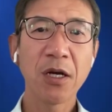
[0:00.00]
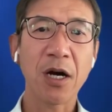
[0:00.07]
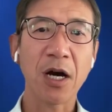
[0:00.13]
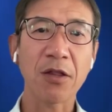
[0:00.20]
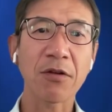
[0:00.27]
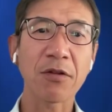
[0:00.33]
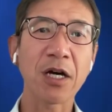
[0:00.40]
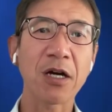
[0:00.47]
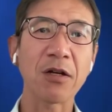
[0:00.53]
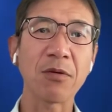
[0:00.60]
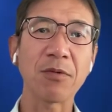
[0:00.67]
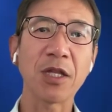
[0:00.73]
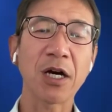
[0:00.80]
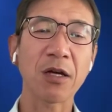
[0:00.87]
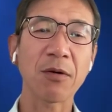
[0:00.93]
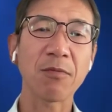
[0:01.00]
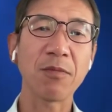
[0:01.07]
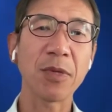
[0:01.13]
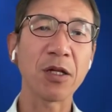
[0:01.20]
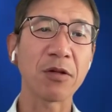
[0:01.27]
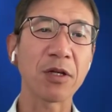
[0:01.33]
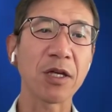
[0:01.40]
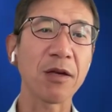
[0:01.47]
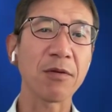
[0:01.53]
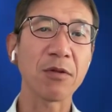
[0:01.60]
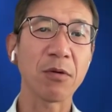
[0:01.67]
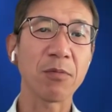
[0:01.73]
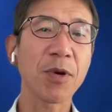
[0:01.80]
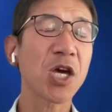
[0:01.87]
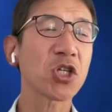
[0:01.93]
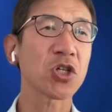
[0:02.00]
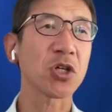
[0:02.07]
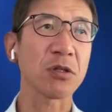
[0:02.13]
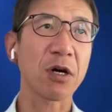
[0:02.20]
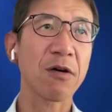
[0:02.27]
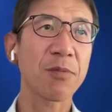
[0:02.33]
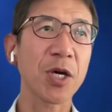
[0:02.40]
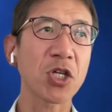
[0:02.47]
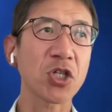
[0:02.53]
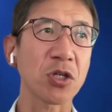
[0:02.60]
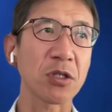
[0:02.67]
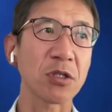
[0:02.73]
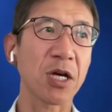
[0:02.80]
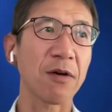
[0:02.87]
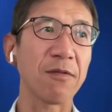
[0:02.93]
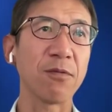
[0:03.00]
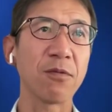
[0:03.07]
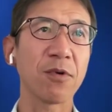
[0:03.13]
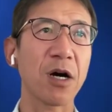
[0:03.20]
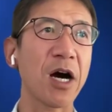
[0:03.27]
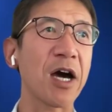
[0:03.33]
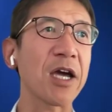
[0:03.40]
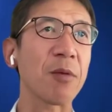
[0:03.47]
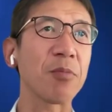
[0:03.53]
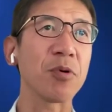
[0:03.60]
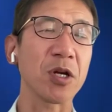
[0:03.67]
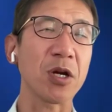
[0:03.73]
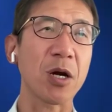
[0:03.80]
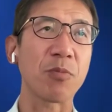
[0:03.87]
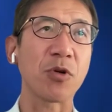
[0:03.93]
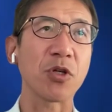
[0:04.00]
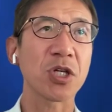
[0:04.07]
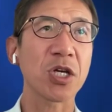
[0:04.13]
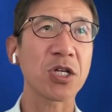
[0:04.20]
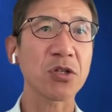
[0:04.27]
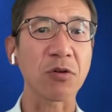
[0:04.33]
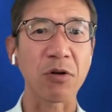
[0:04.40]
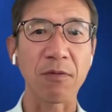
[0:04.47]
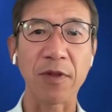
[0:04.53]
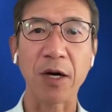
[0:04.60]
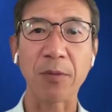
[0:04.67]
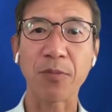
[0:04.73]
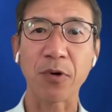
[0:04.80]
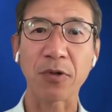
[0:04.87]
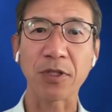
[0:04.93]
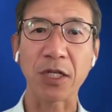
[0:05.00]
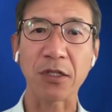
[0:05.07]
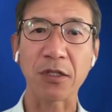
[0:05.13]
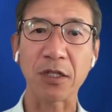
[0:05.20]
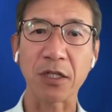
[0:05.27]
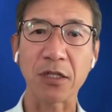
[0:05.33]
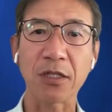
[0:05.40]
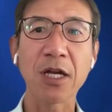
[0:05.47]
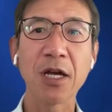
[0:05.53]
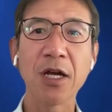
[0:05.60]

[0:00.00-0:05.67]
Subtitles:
I think that will give our patients have high appreciation of that process, since